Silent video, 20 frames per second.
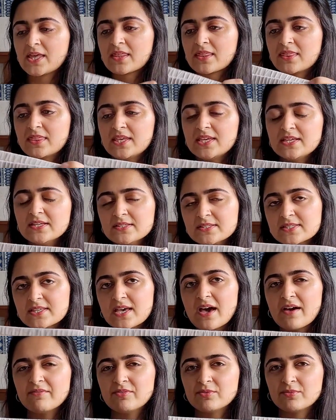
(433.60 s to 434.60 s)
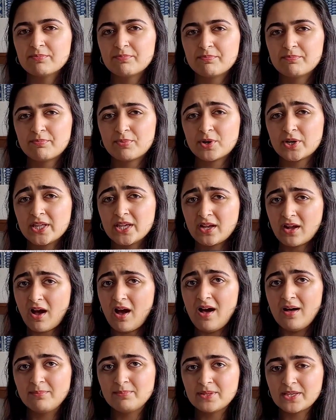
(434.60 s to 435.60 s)
These have a pretty
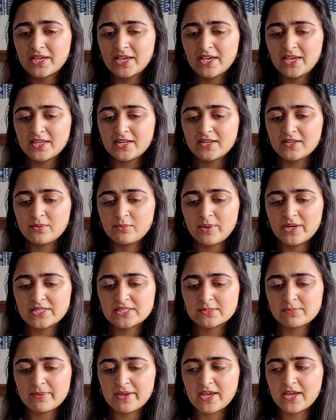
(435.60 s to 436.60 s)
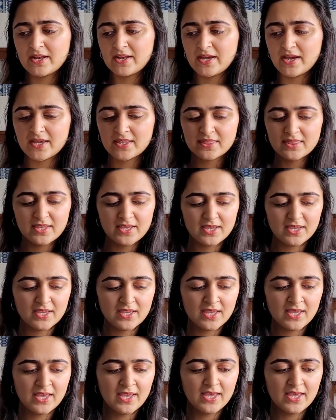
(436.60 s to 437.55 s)
complicated waistband, I think.